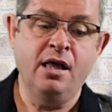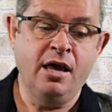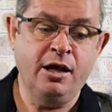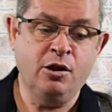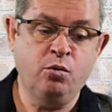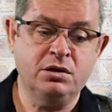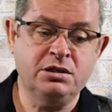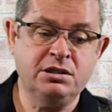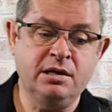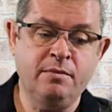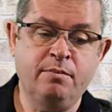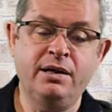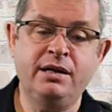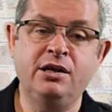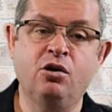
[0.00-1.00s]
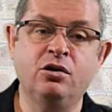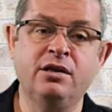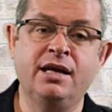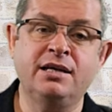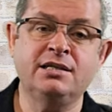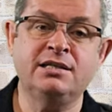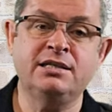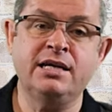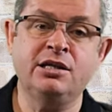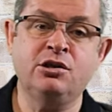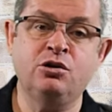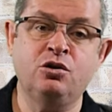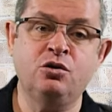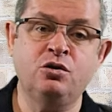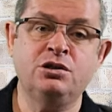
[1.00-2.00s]
It was simply not necessary to
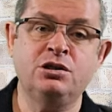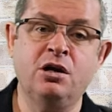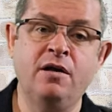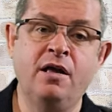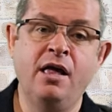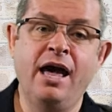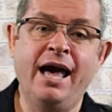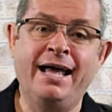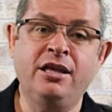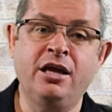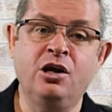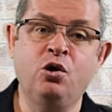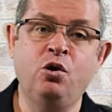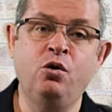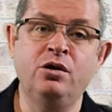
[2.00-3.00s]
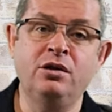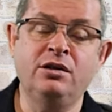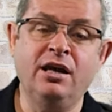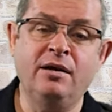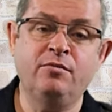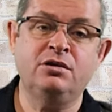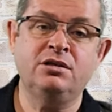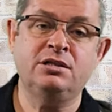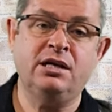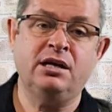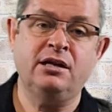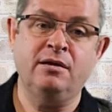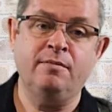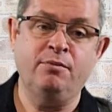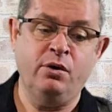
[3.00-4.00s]
do so, and they couldn't
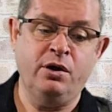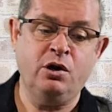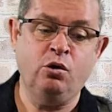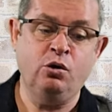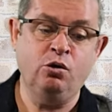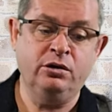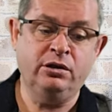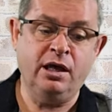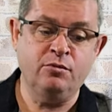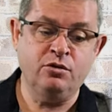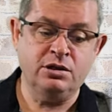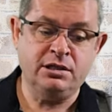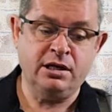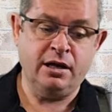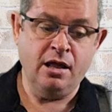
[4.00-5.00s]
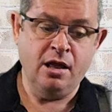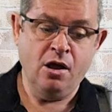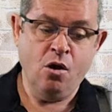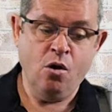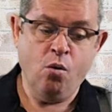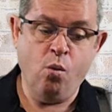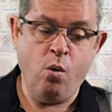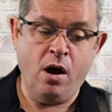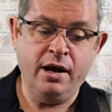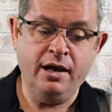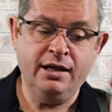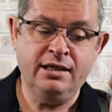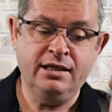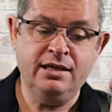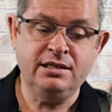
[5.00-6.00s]
demonstrate, the employer could not demonstrate why
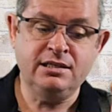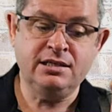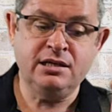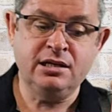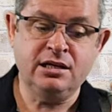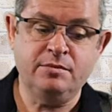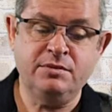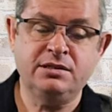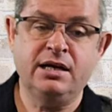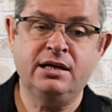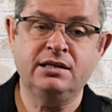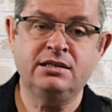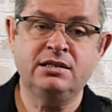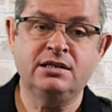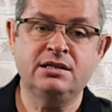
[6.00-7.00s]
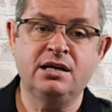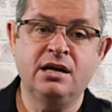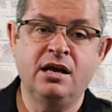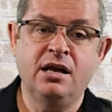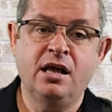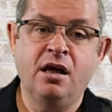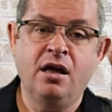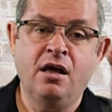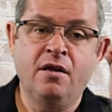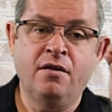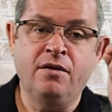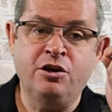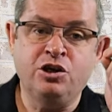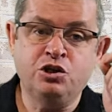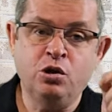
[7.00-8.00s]
in these circumstances
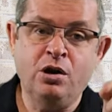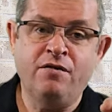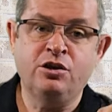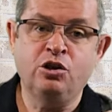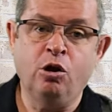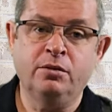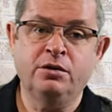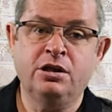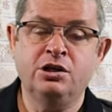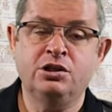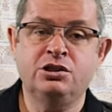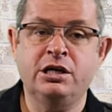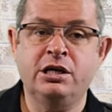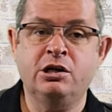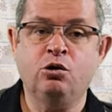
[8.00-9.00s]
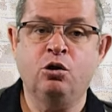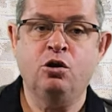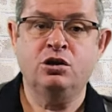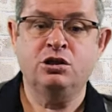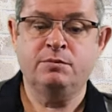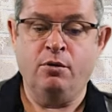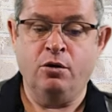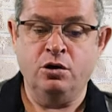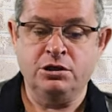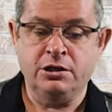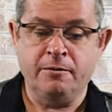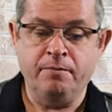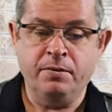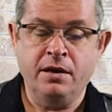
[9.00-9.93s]
they should have adopted a zero tolerance policy.